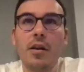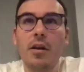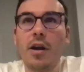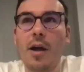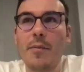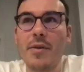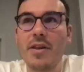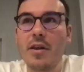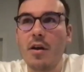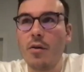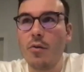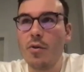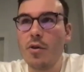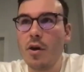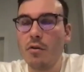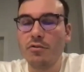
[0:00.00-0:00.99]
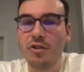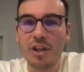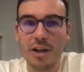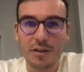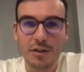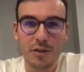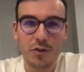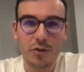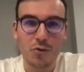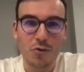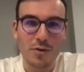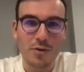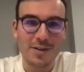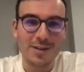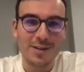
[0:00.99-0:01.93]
look, I mean, the whole Genesis story